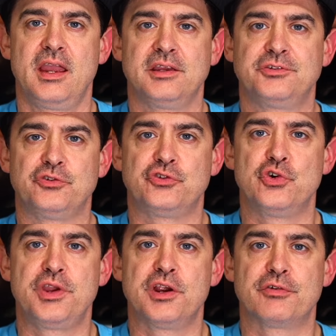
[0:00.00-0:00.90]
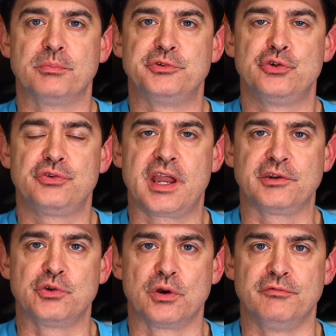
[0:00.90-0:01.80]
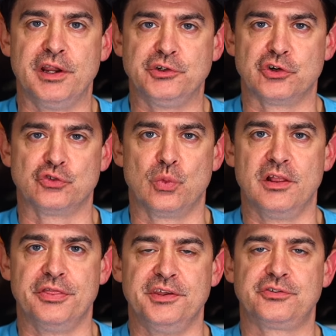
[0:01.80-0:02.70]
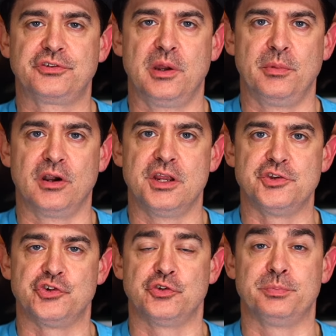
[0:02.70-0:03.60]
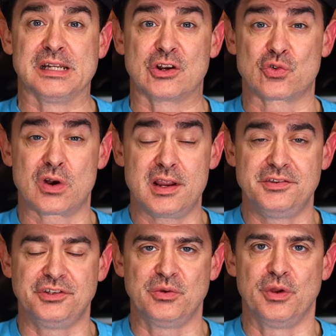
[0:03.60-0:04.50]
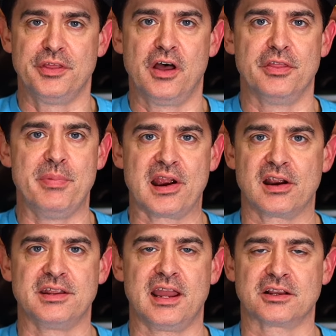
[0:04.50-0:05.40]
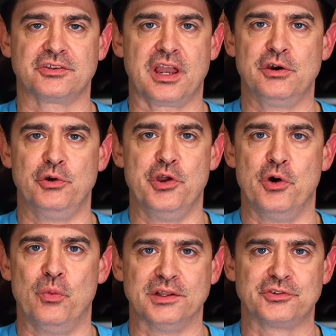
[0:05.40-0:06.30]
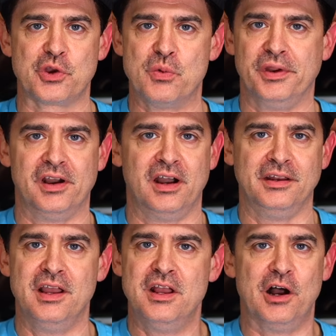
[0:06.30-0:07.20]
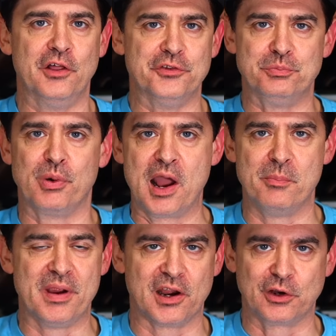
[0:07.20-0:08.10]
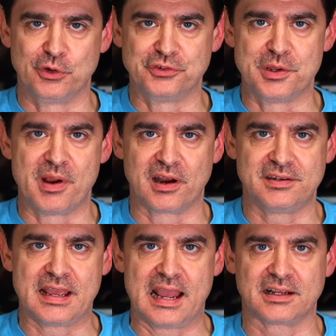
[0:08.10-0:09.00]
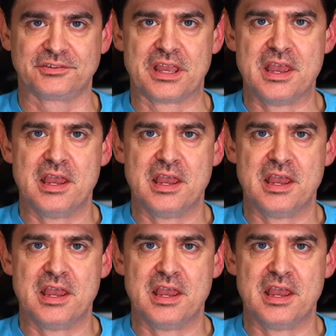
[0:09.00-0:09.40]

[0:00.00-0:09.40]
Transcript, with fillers: guys, it's Chuke here from Chuke's Outdoor Adventures. Well, this summer has just been crazy with all the bear attacks. I don't know what's going on. All these brown bear and grizzly bear attacks.